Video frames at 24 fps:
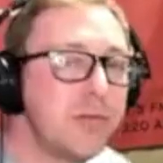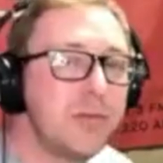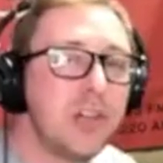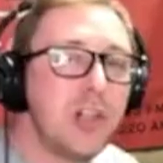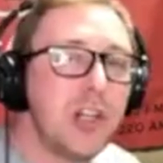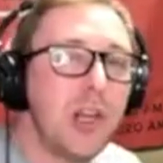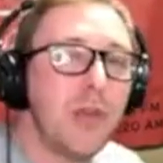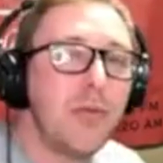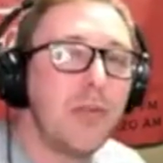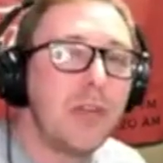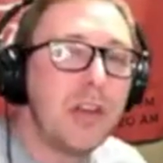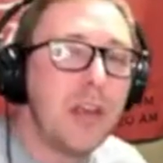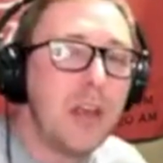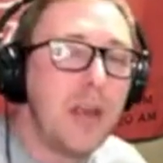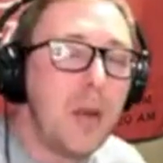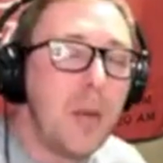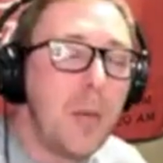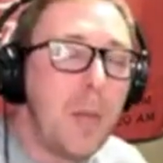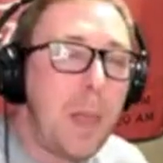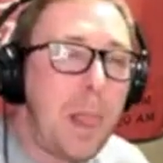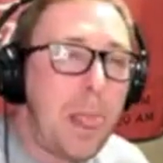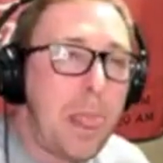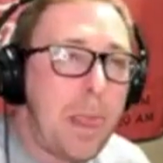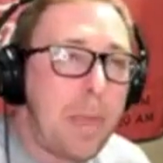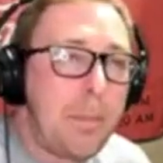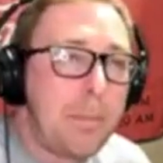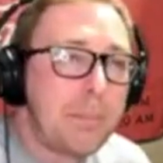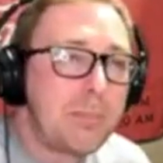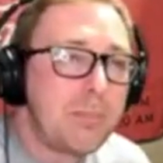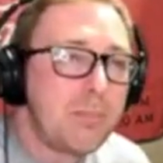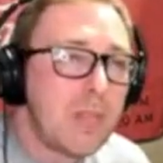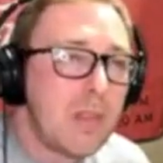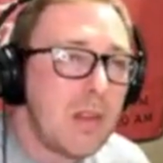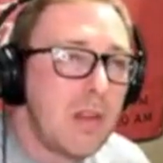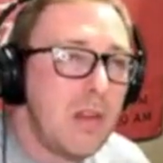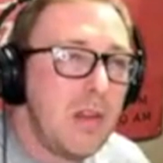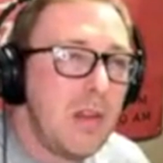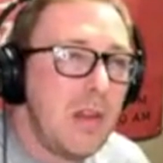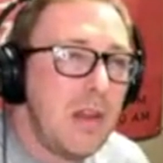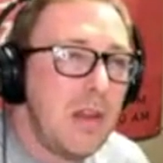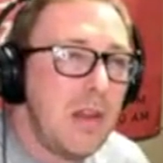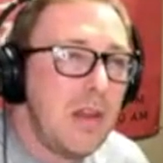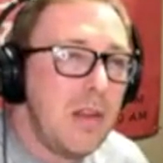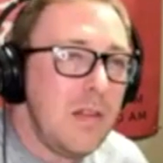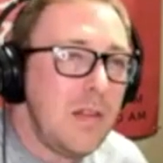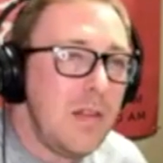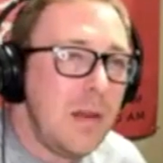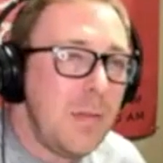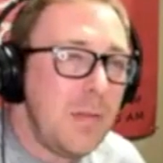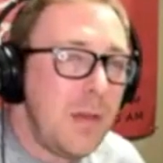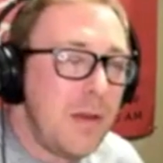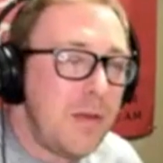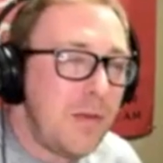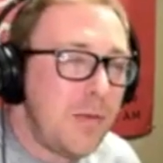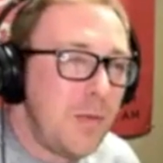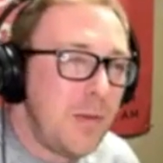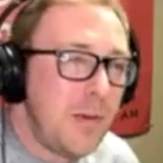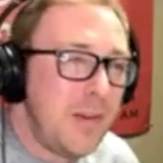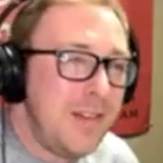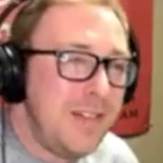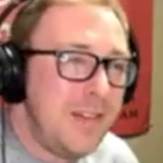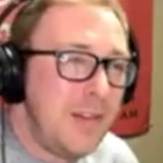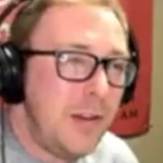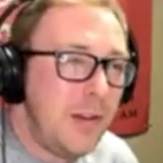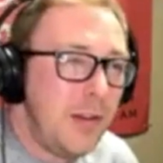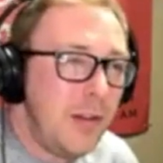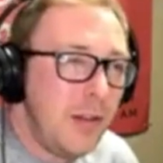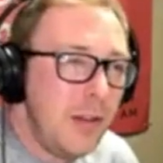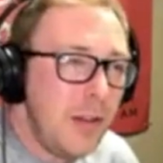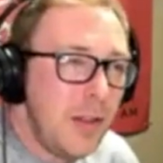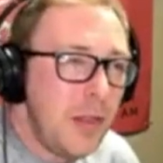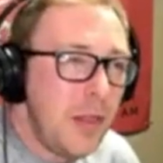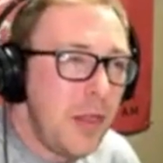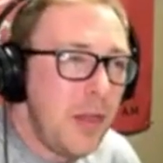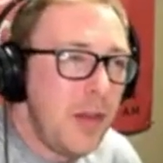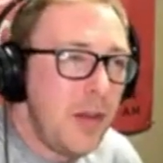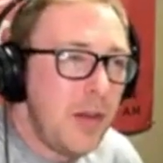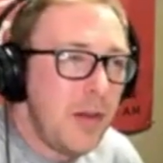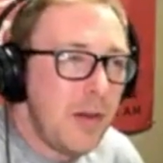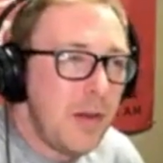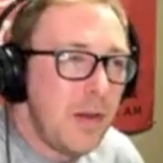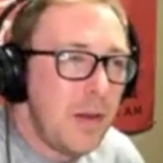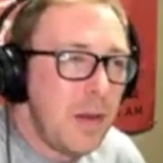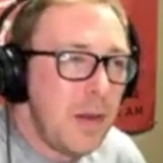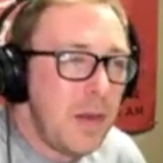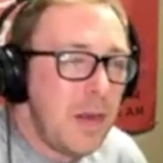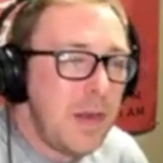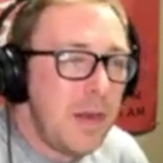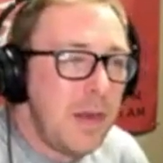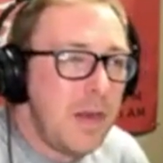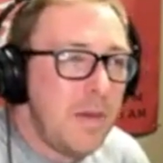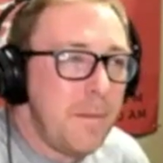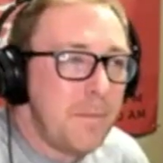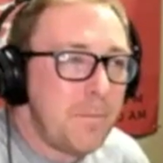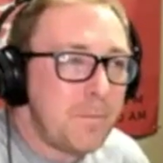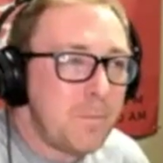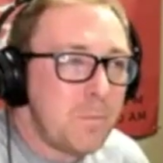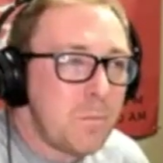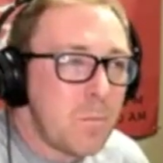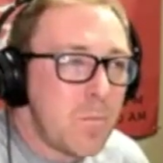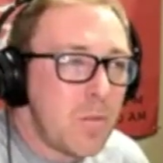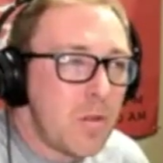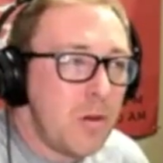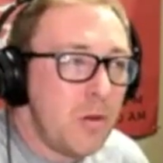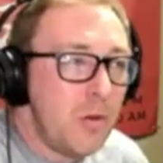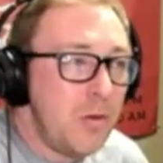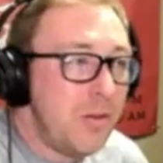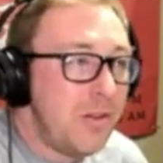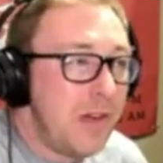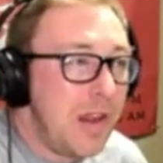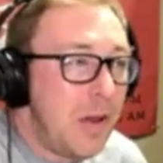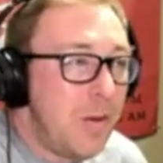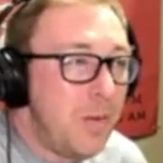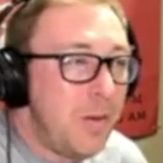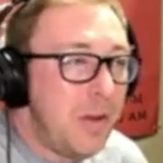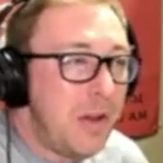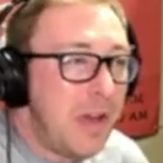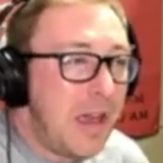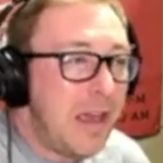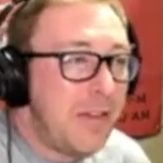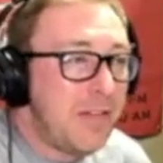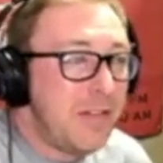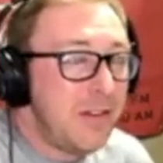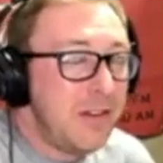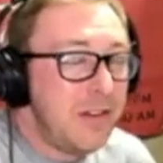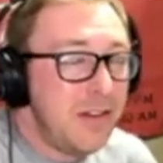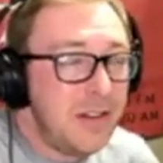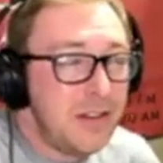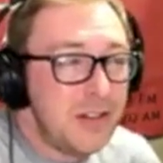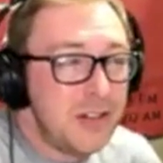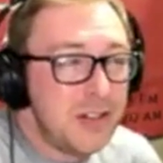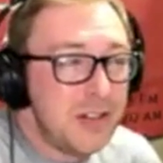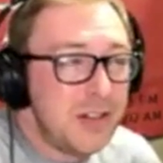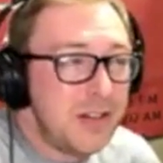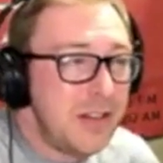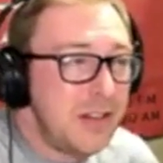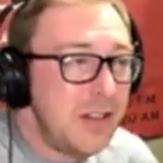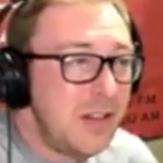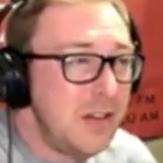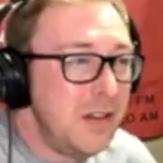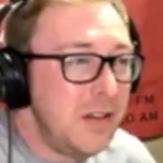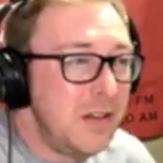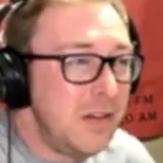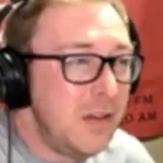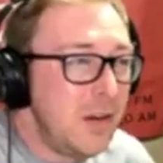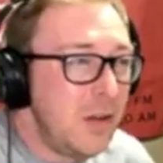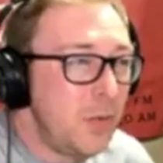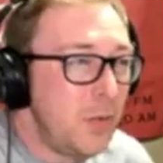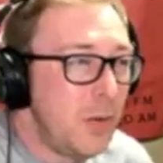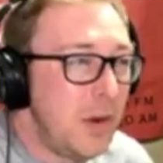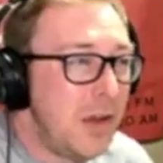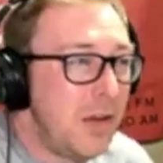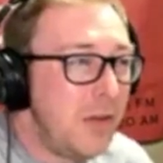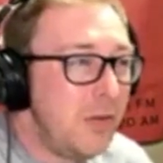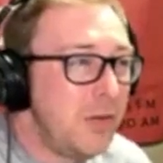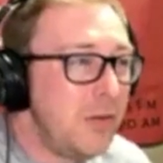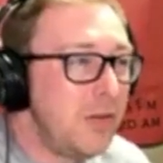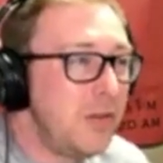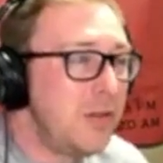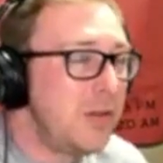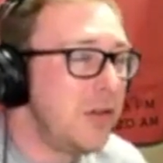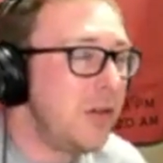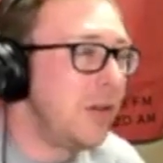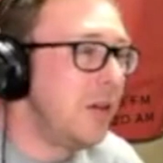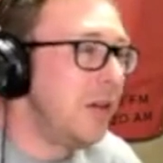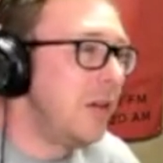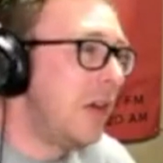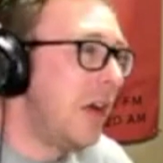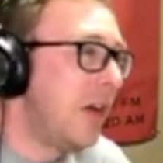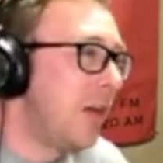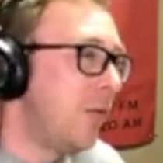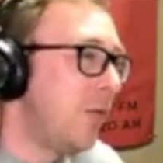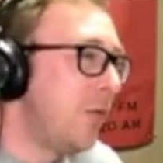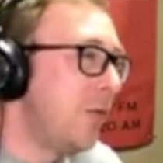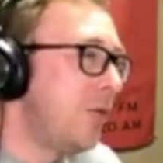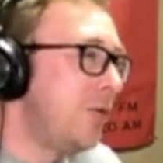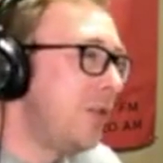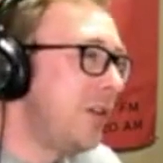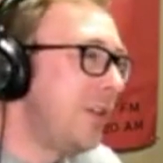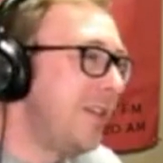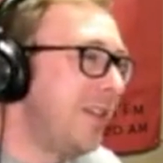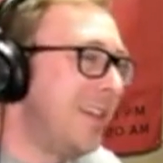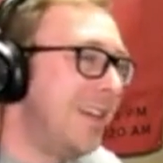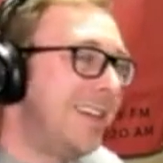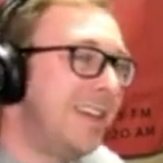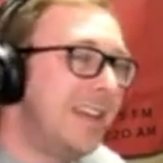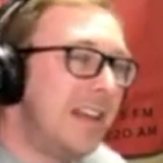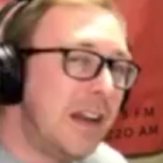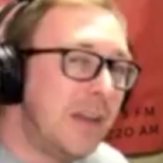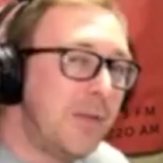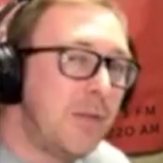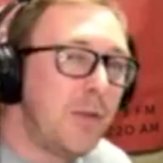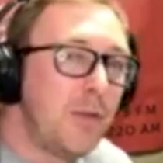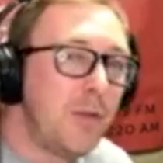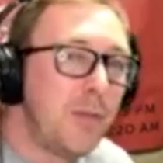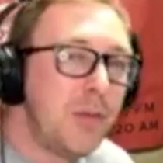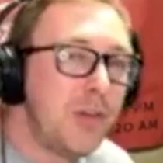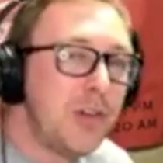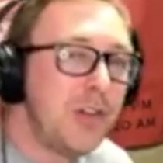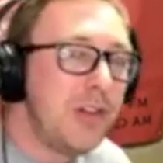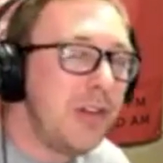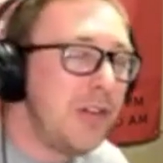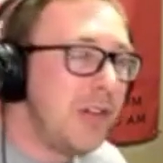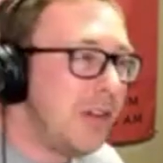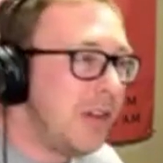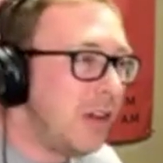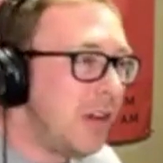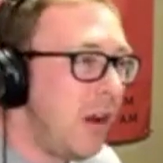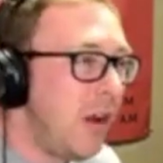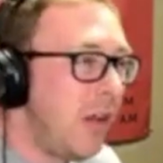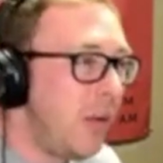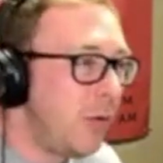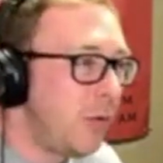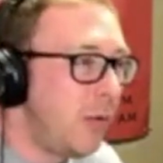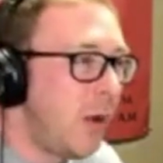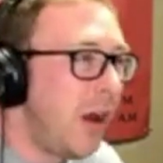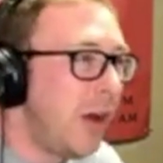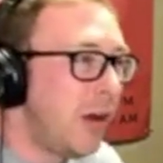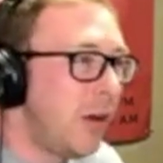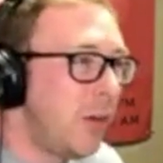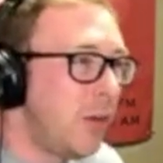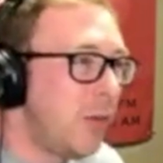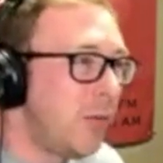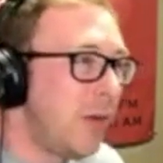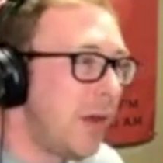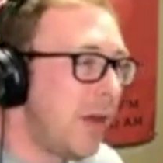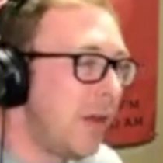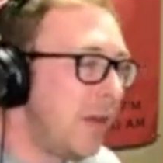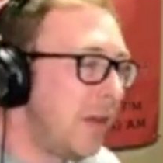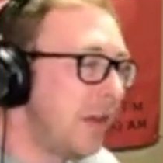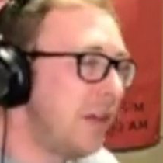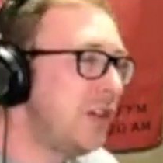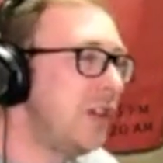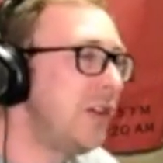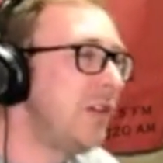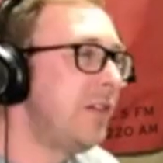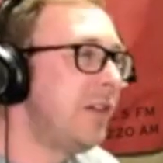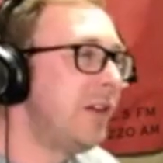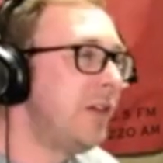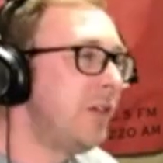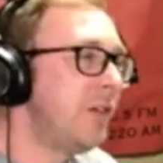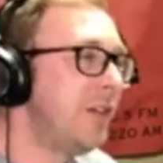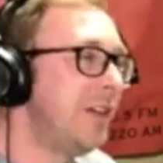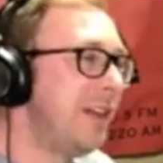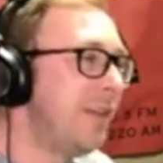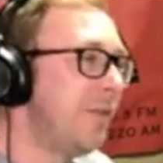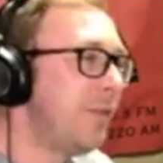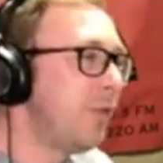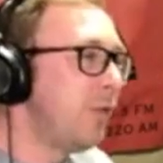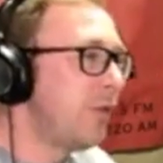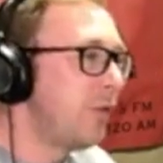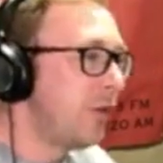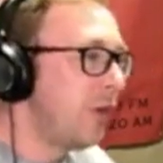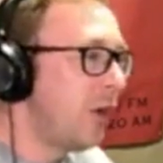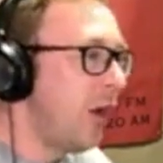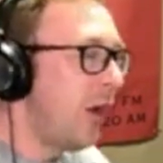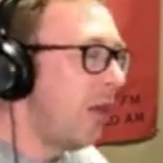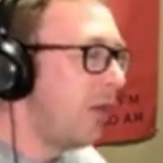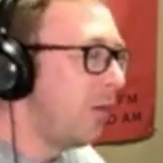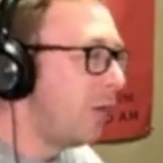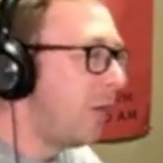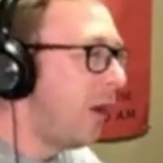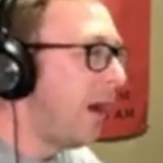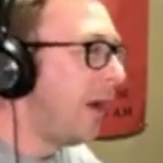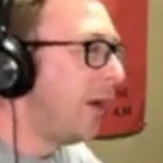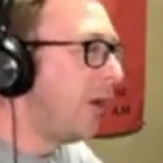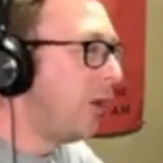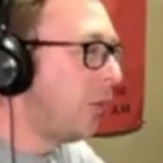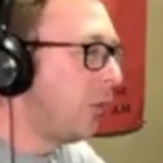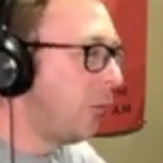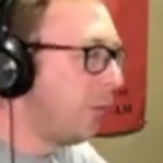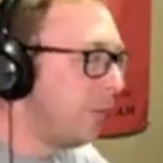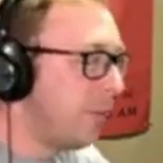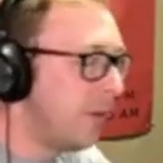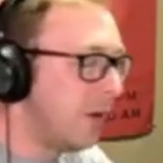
shows ago, that my friend Talitha, who's now an esthetician in around, I don't know if she's in Denver, but she's in Colorado. I think she's near Denver, Colorado.